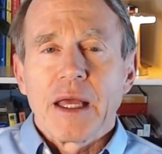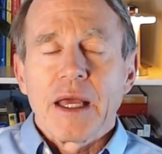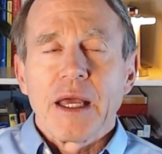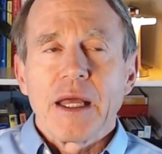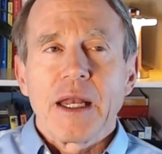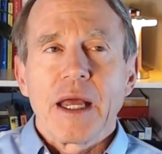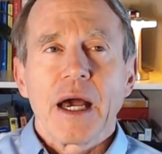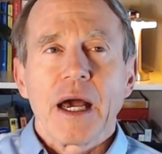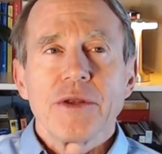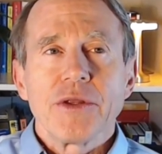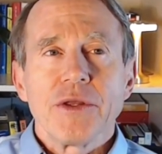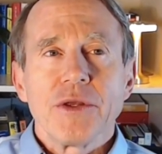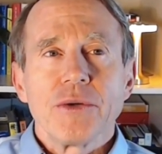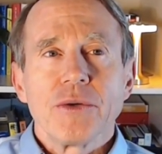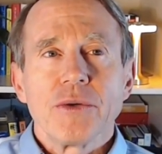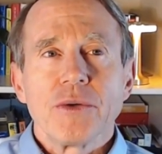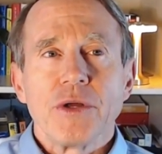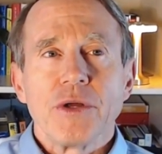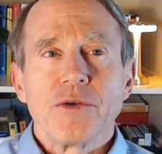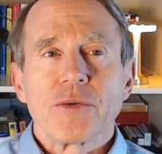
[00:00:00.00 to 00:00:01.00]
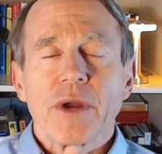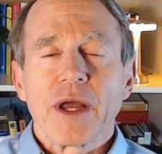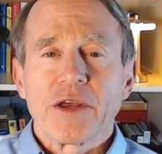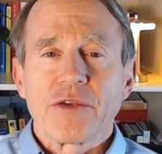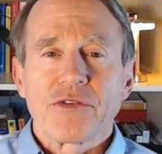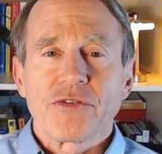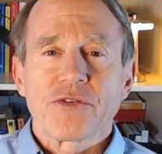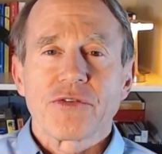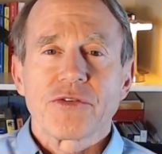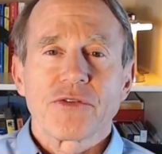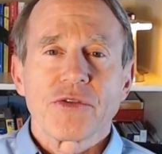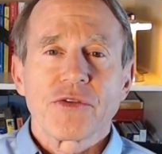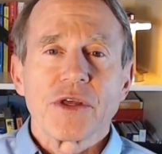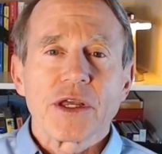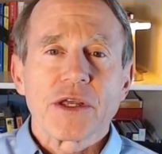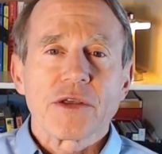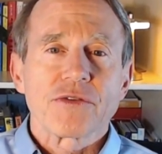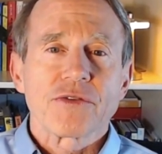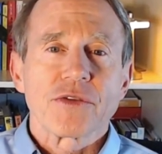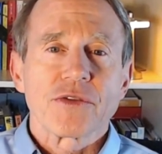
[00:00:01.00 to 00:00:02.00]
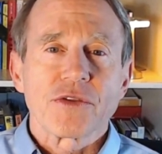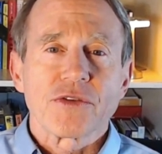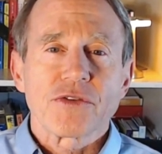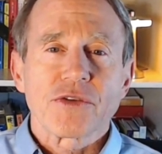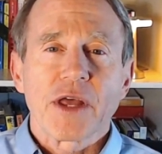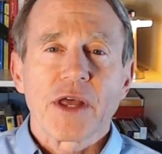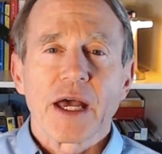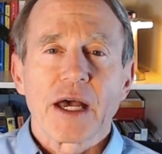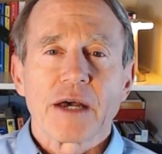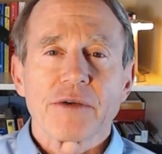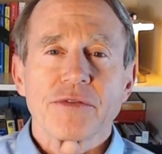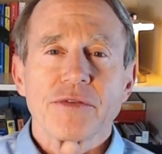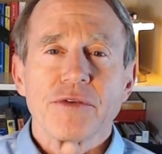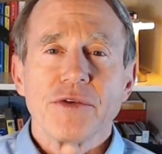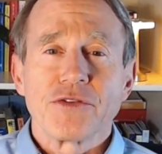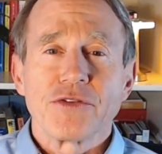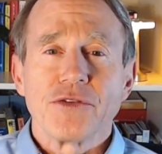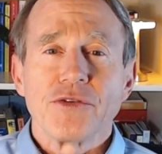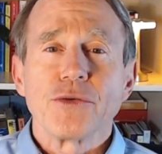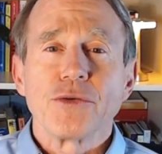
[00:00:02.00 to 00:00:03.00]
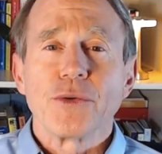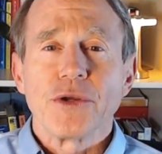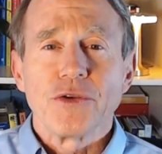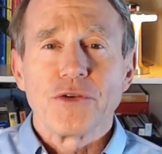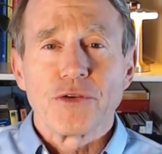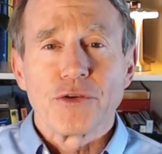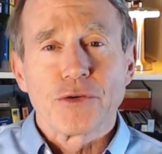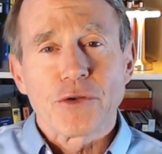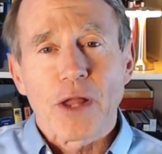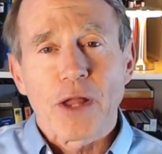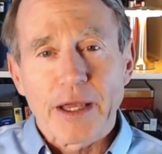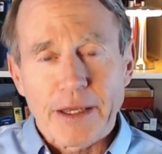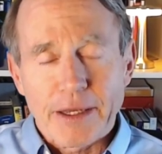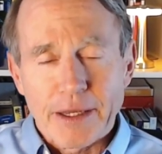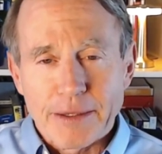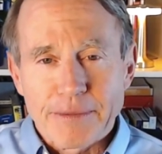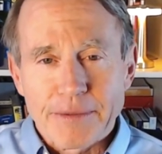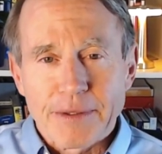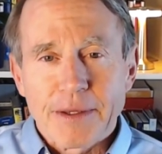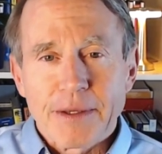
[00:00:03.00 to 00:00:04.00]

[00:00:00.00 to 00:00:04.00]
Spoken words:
And how do you address things the staff isn't doing to your liking?